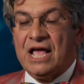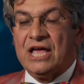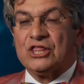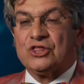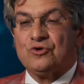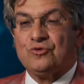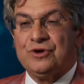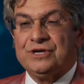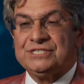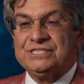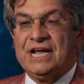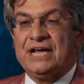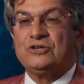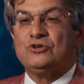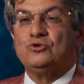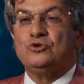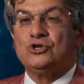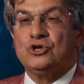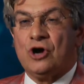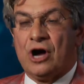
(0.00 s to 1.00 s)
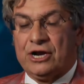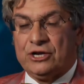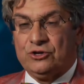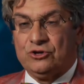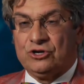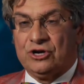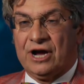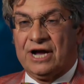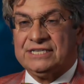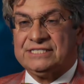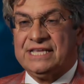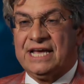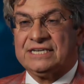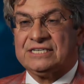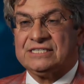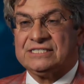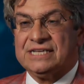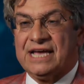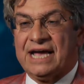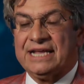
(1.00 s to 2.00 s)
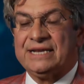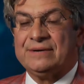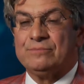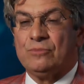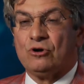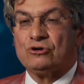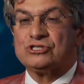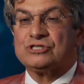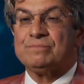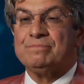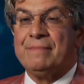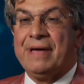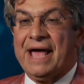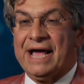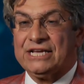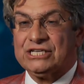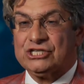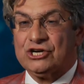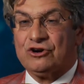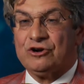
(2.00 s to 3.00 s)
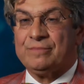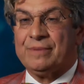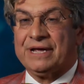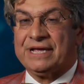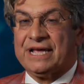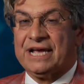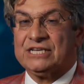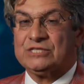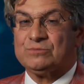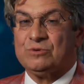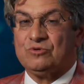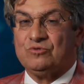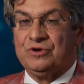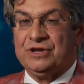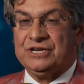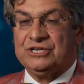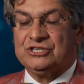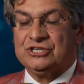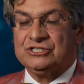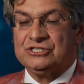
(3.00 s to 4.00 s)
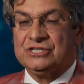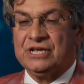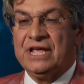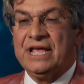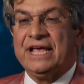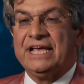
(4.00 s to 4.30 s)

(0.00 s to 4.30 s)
The reason I do not utilize that design in most maxillary bicuspid regions